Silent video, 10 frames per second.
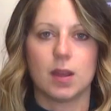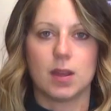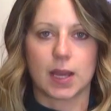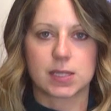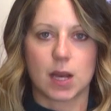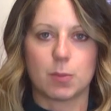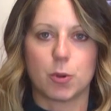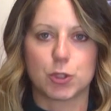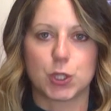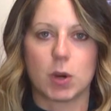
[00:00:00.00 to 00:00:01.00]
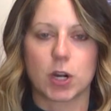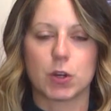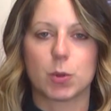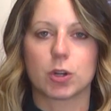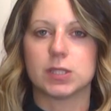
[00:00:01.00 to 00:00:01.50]
Next up, poultry market
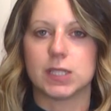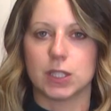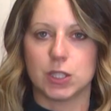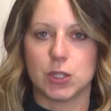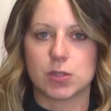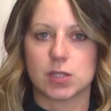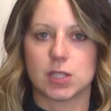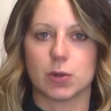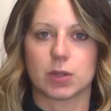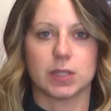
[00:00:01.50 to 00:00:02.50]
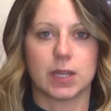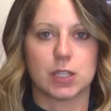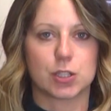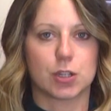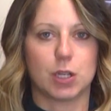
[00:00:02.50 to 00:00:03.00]
reporter Dylan Hughes is here with the
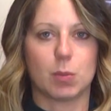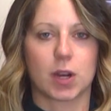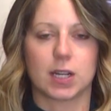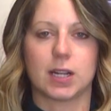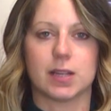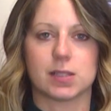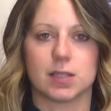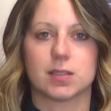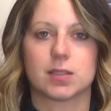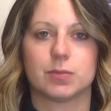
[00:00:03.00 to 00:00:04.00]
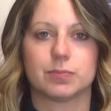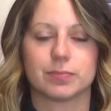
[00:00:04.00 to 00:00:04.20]
latest turkey market analysis.